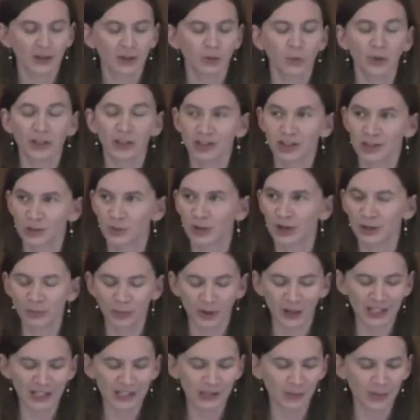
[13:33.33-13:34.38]
which is what
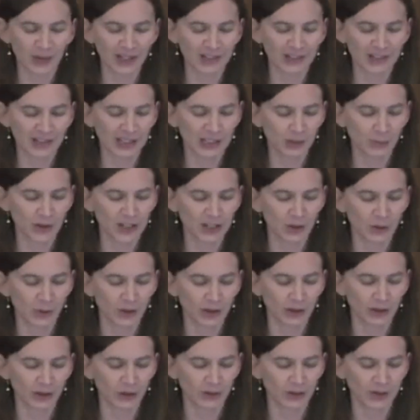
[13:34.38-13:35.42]
brings me to speak
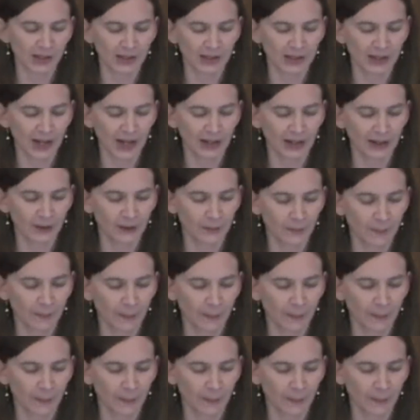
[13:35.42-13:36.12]
with you today.